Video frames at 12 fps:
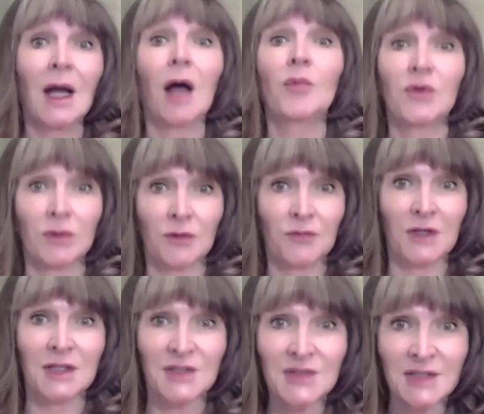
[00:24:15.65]
and we've got a
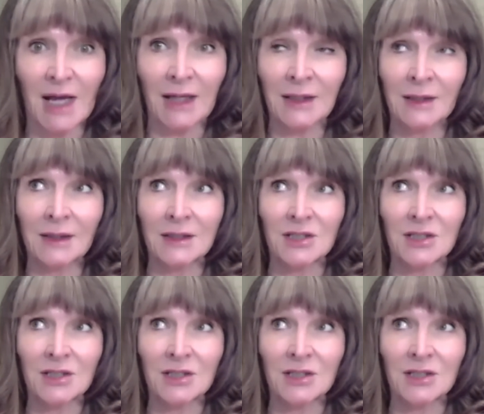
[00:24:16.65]
Venus-Saturn